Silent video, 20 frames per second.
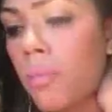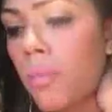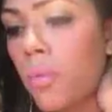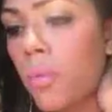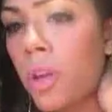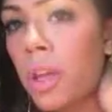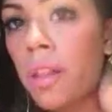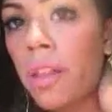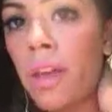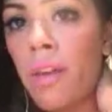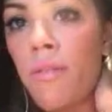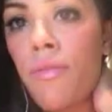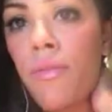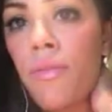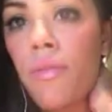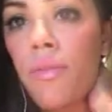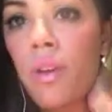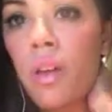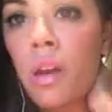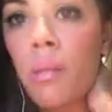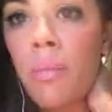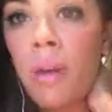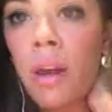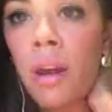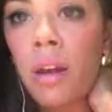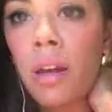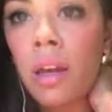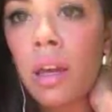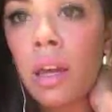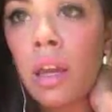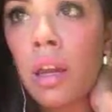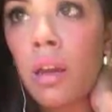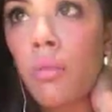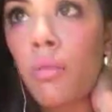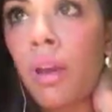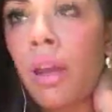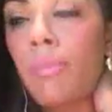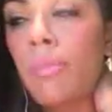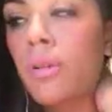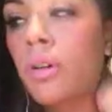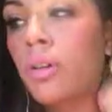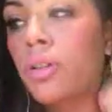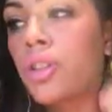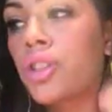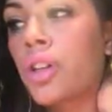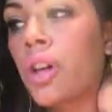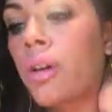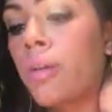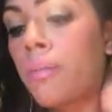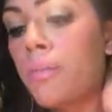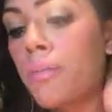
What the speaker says: We live in America in a rape culture,